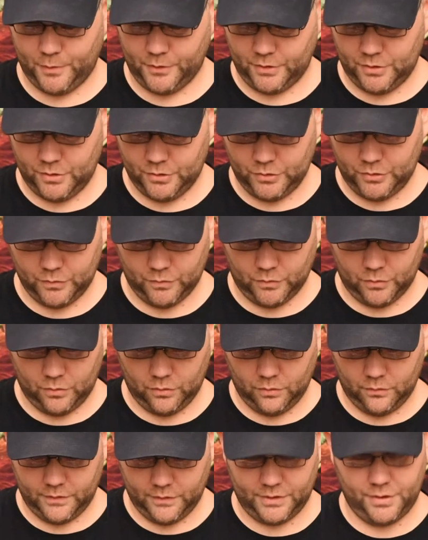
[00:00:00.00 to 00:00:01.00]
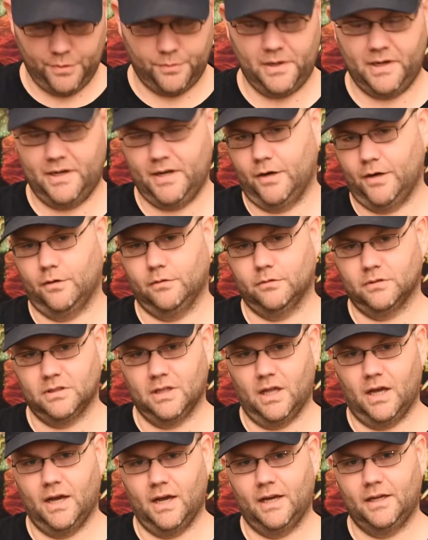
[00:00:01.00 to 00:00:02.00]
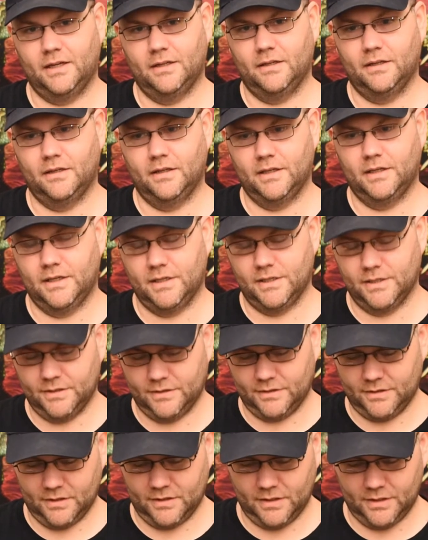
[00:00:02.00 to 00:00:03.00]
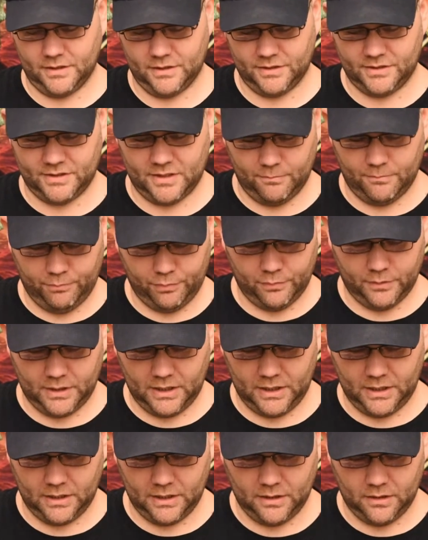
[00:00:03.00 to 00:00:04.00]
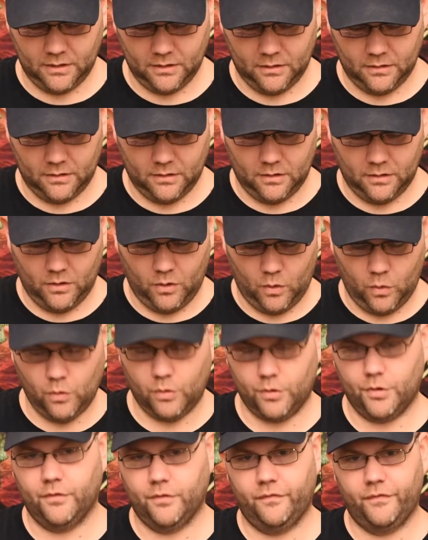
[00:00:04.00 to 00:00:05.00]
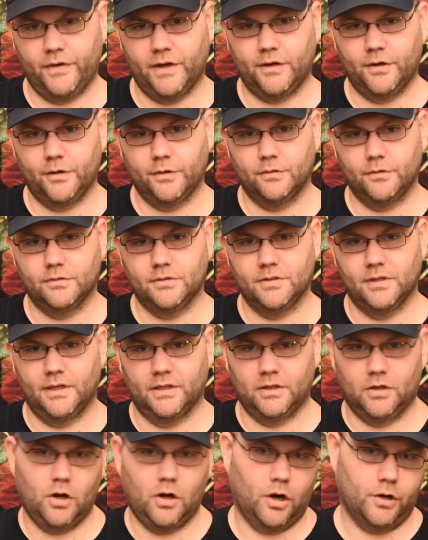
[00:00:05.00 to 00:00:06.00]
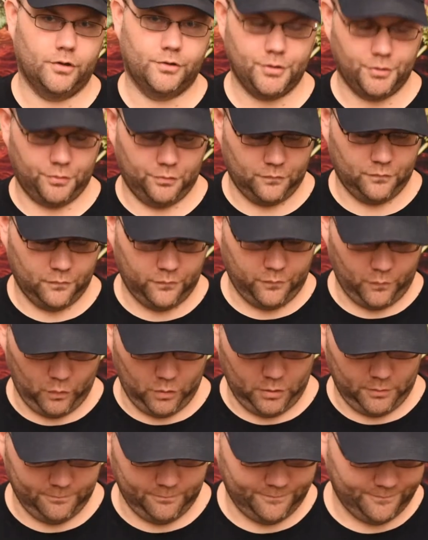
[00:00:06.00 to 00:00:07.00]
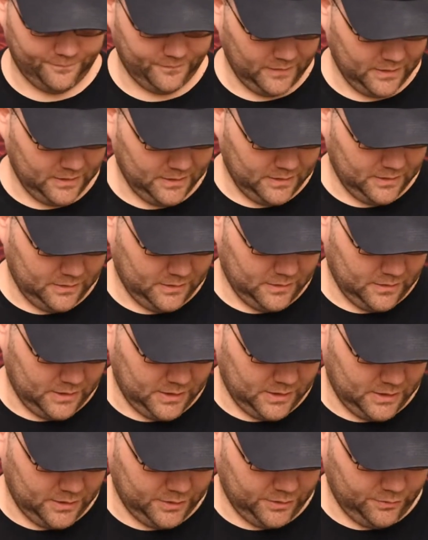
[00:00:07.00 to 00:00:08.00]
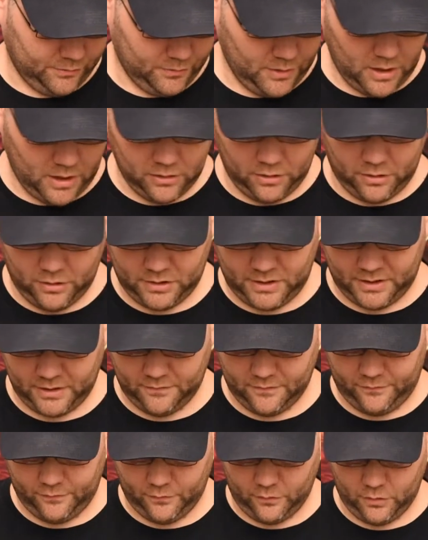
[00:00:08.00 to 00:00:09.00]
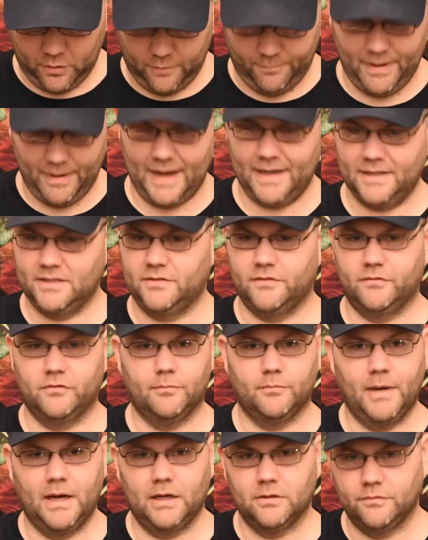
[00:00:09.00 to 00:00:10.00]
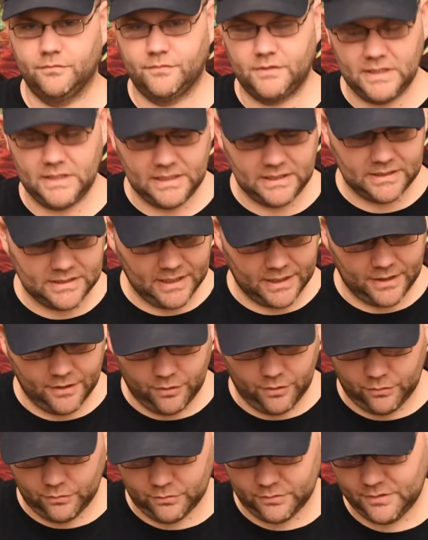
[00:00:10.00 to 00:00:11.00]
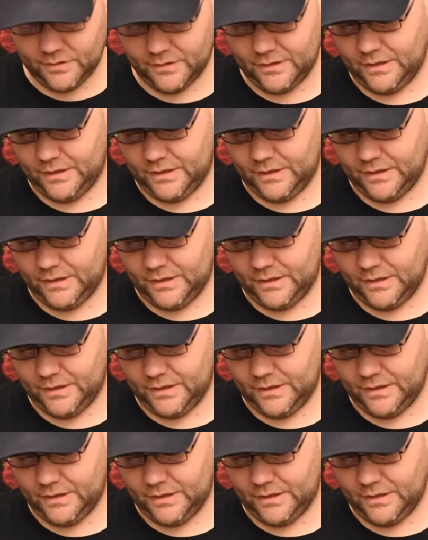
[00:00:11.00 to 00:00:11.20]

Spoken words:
usual, the Toony Terrors line is simply horror figures in cartoon form. You're not looking for a massive amount of details.